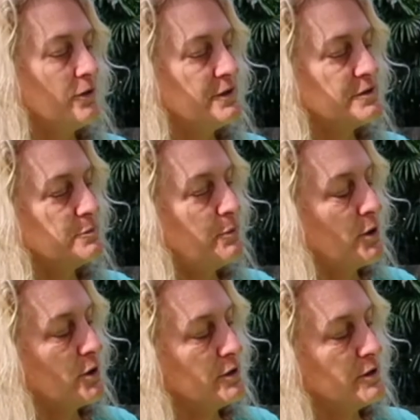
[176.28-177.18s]
this
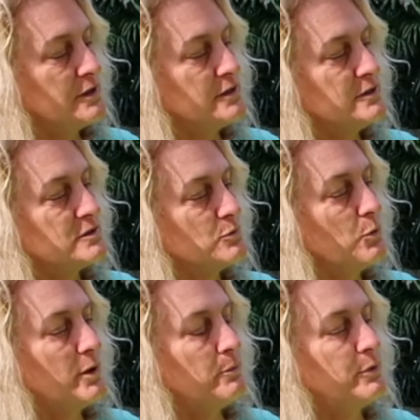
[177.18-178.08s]
part is
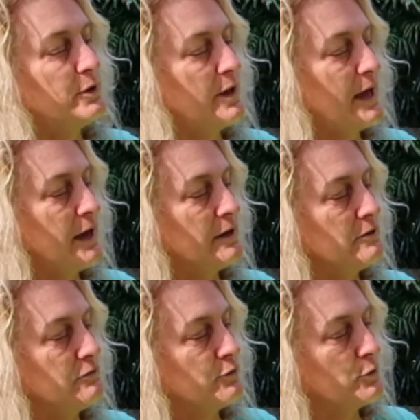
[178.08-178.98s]
what Bill
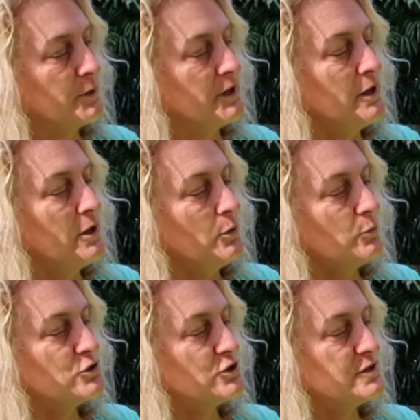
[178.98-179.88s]
added for me,
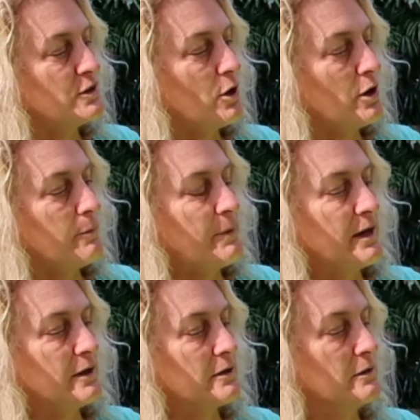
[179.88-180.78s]
which is an
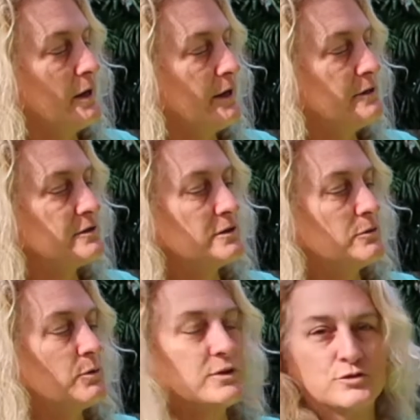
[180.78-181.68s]
automatic light
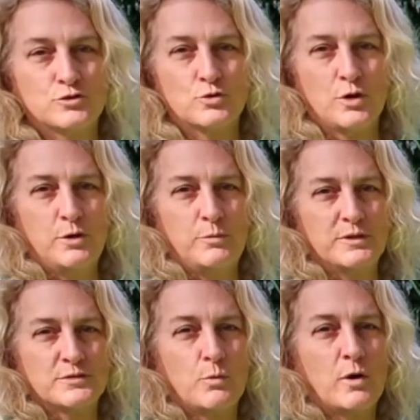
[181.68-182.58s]
with a strobe.
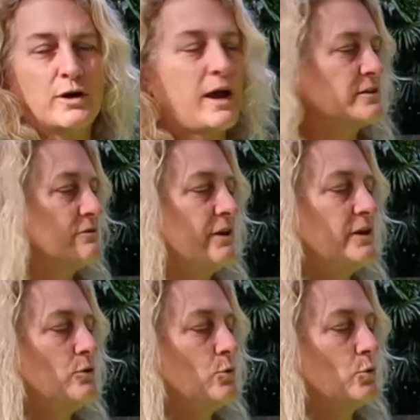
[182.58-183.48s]
It's water
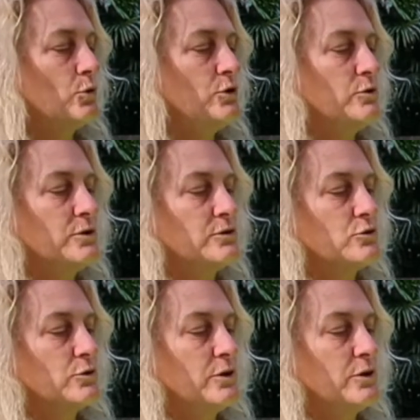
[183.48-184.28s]
activated, or you can turn